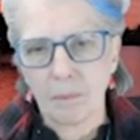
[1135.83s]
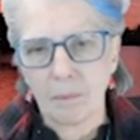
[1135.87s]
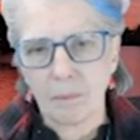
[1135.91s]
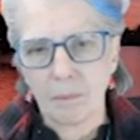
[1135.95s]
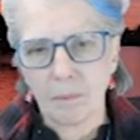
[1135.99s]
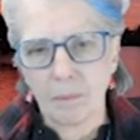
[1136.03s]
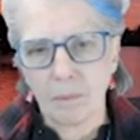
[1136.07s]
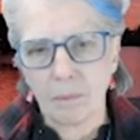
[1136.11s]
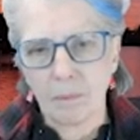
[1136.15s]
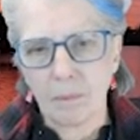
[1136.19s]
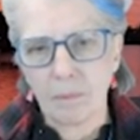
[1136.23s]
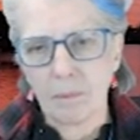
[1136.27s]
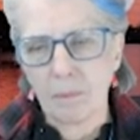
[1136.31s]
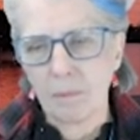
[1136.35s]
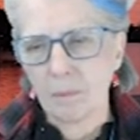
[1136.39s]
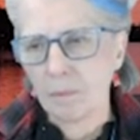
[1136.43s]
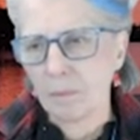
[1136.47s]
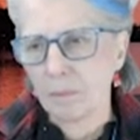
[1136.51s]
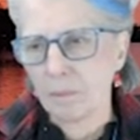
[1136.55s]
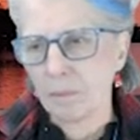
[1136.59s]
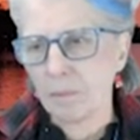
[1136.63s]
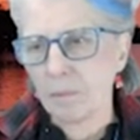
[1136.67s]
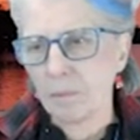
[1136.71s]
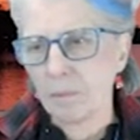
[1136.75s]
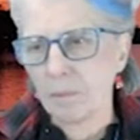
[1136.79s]

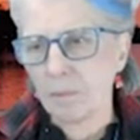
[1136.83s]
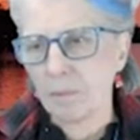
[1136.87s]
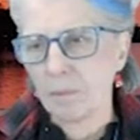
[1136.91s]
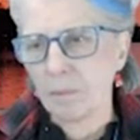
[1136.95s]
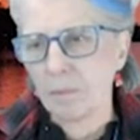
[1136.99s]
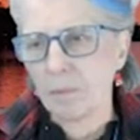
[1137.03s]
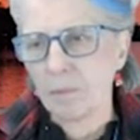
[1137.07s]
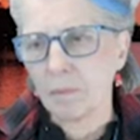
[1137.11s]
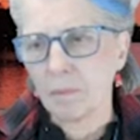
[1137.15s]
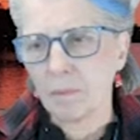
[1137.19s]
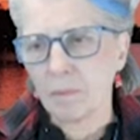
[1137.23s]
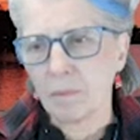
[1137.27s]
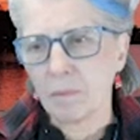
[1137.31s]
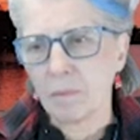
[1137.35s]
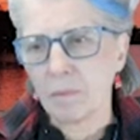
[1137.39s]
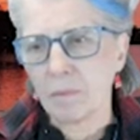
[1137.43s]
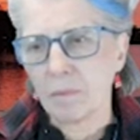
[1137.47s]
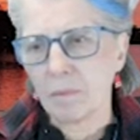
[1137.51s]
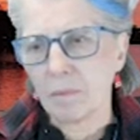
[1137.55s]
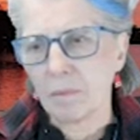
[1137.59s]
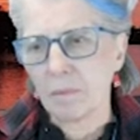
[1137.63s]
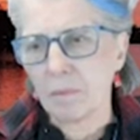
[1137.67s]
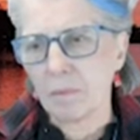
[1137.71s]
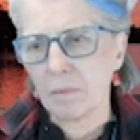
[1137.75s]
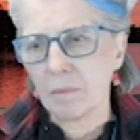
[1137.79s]

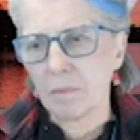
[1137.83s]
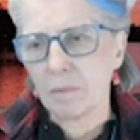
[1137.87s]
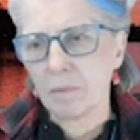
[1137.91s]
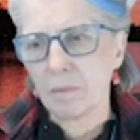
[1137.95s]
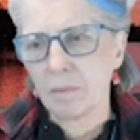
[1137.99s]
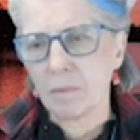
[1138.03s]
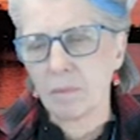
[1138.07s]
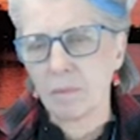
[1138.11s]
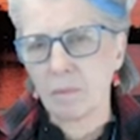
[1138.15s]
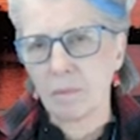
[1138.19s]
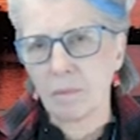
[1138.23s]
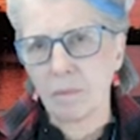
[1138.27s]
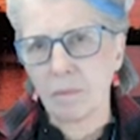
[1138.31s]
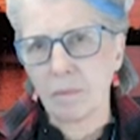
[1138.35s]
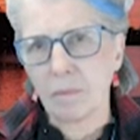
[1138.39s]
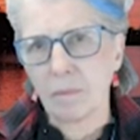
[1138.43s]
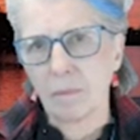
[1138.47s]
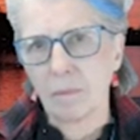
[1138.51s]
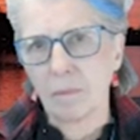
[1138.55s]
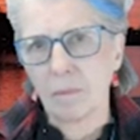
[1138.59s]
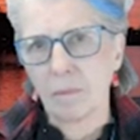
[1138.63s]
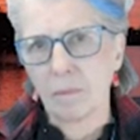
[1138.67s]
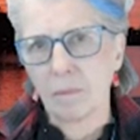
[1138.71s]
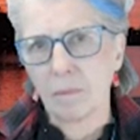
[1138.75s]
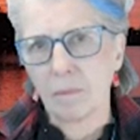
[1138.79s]

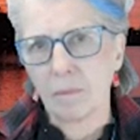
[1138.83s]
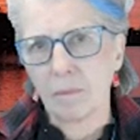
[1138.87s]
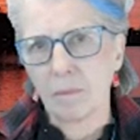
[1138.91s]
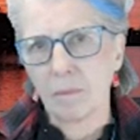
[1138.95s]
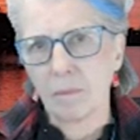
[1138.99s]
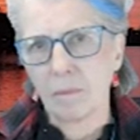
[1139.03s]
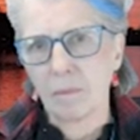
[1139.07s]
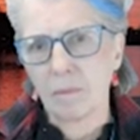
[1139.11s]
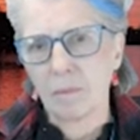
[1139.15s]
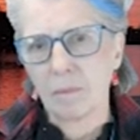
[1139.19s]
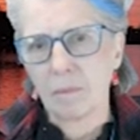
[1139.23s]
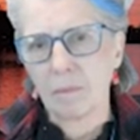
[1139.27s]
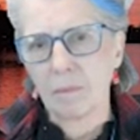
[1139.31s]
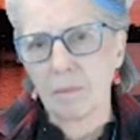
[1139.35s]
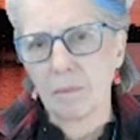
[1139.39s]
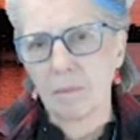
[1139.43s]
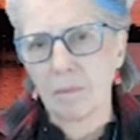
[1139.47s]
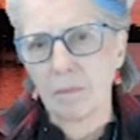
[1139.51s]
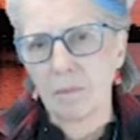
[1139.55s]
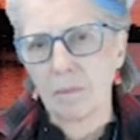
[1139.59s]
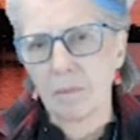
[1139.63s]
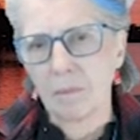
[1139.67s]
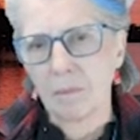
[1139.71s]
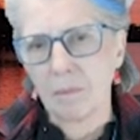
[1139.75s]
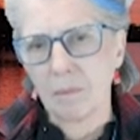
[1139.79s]

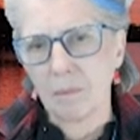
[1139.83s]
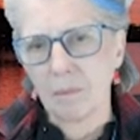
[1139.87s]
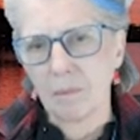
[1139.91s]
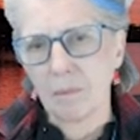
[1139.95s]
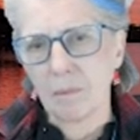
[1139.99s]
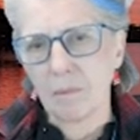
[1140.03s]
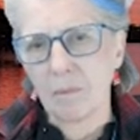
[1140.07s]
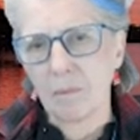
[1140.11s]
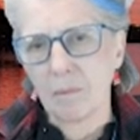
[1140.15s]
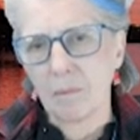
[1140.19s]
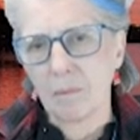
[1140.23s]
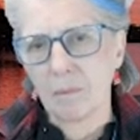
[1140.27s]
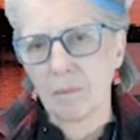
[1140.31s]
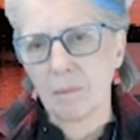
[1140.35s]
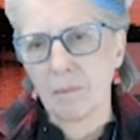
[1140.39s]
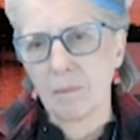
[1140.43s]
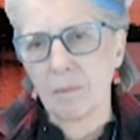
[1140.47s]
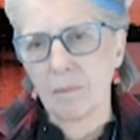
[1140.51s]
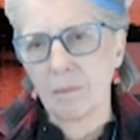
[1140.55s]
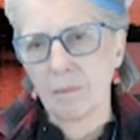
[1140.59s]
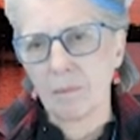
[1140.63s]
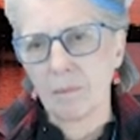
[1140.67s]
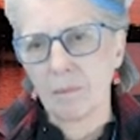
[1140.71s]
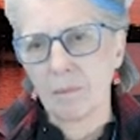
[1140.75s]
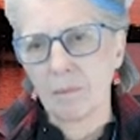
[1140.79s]

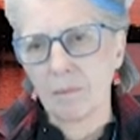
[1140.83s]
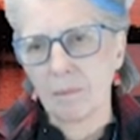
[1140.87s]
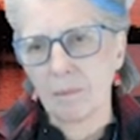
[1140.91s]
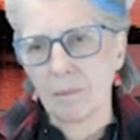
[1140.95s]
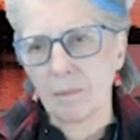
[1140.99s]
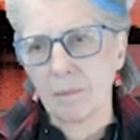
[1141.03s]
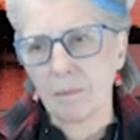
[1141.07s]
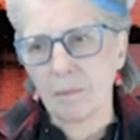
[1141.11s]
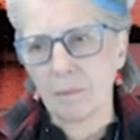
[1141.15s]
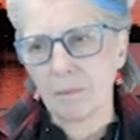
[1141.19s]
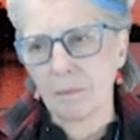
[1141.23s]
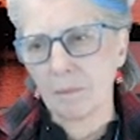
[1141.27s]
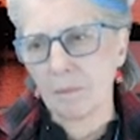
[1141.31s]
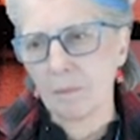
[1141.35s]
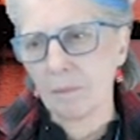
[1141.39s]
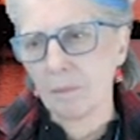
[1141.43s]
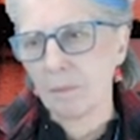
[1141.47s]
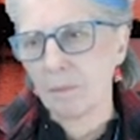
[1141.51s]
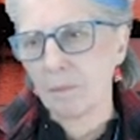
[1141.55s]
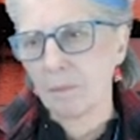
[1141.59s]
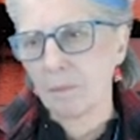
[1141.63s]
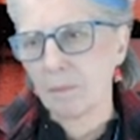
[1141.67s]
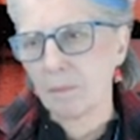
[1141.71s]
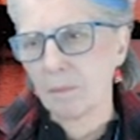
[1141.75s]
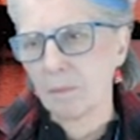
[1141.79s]

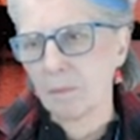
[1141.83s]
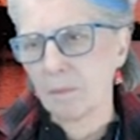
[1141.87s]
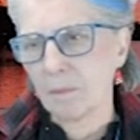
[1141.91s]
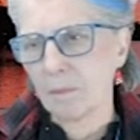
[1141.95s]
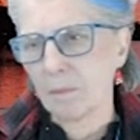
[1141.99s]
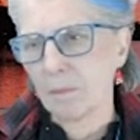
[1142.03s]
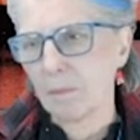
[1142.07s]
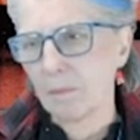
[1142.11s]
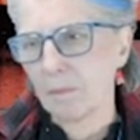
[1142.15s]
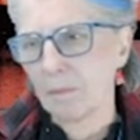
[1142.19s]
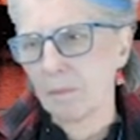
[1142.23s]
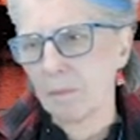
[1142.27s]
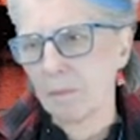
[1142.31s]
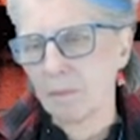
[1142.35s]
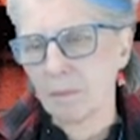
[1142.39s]
No words are spoken by the person on screen.